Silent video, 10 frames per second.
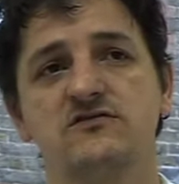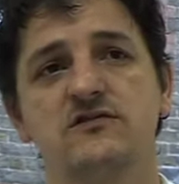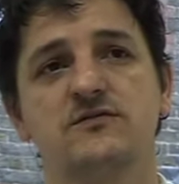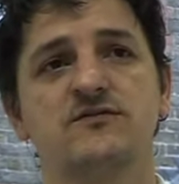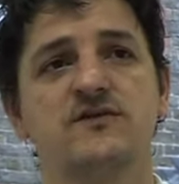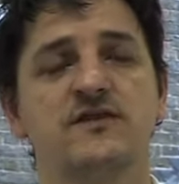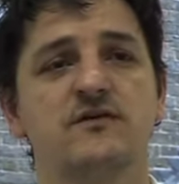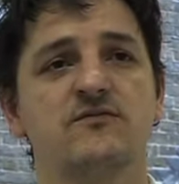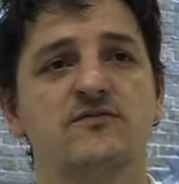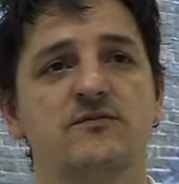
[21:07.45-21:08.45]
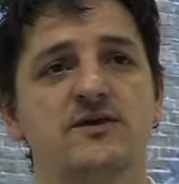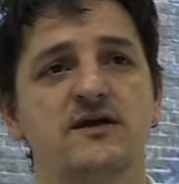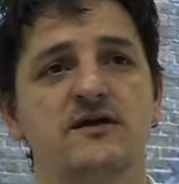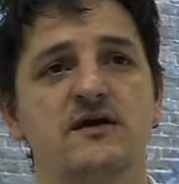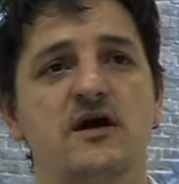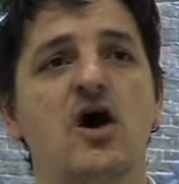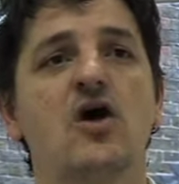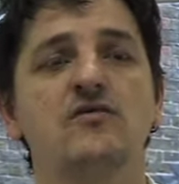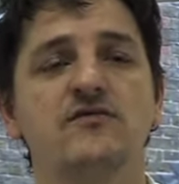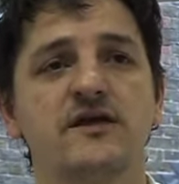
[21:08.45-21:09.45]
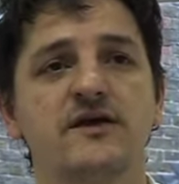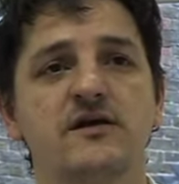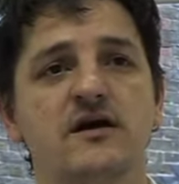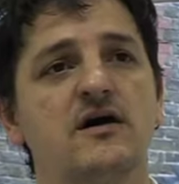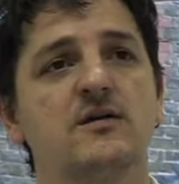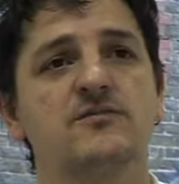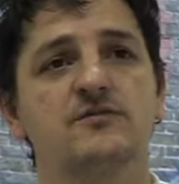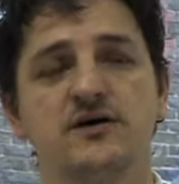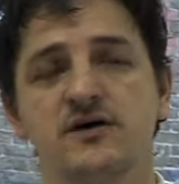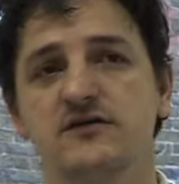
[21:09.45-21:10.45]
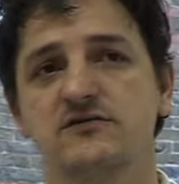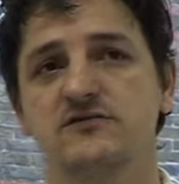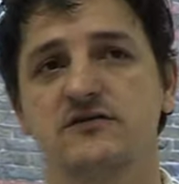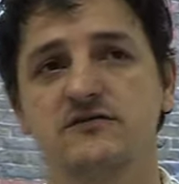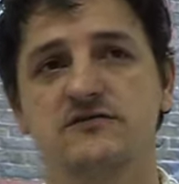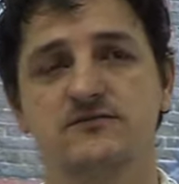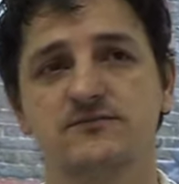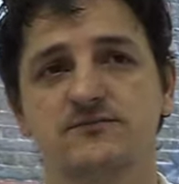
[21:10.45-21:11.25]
trying to prevent them from being overly harmed by those drugs.